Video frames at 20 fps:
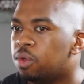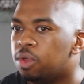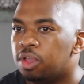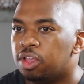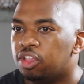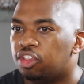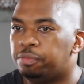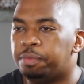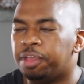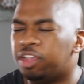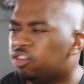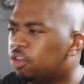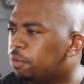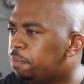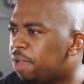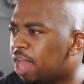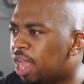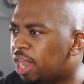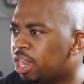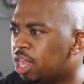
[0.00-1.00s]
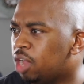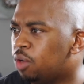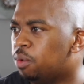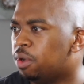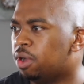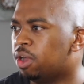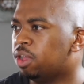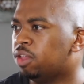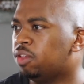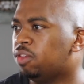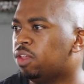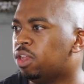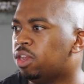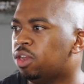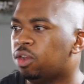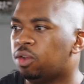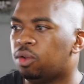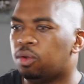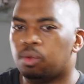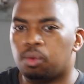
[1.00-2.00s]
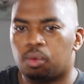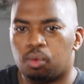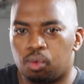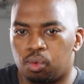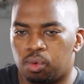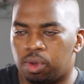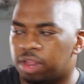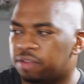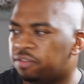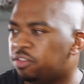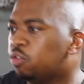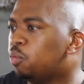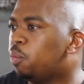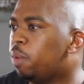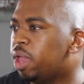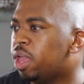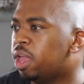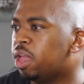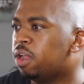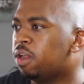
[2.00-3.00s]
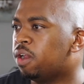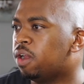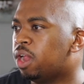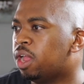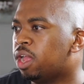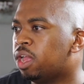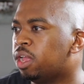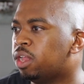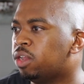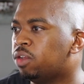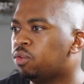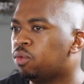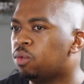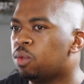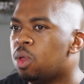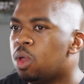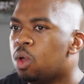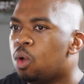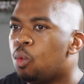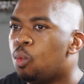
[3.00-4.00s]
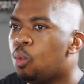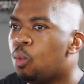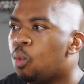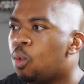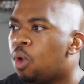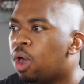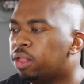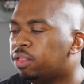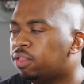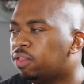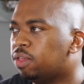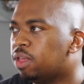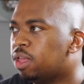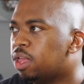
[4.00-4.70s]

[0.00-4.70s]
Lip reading: spatial planning was, and who lives where, and what